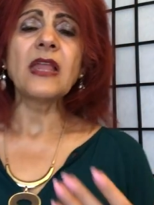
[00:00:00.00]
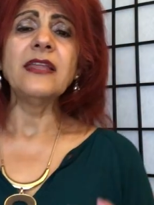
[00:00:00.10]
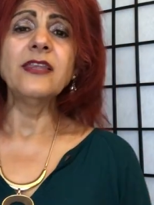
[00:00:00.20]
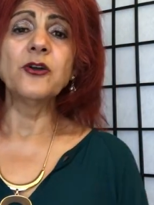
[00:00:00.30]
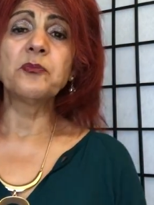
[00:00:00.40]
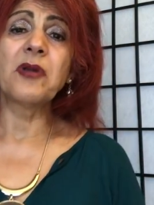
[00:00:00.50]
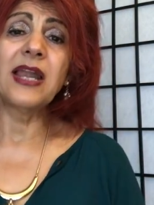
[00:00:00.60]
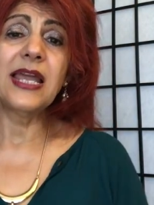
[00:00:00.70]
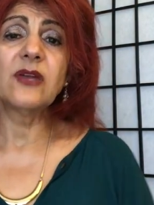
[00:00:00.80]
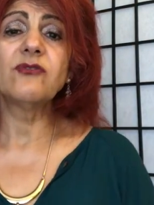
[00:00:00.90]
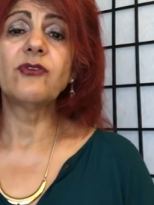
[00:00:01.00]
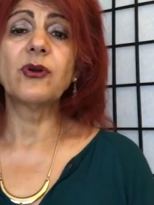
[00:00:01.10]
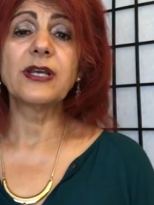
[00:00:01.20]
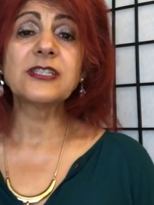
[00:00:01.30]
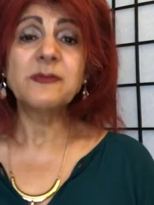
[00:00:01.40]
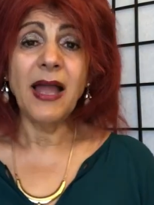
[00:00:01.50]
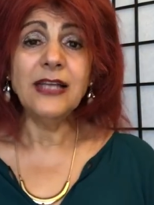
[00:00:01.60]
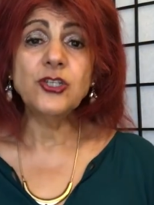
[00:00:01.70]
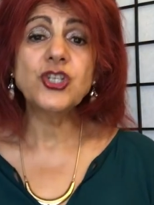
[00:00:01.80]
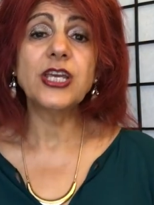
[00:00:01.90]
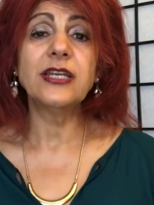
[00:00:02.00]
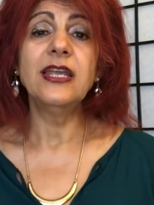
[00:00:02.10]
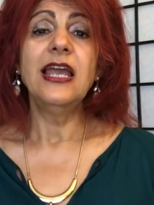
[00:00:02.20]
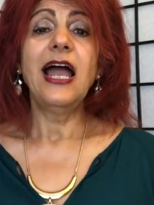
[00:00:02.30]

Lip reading: their plan for expansion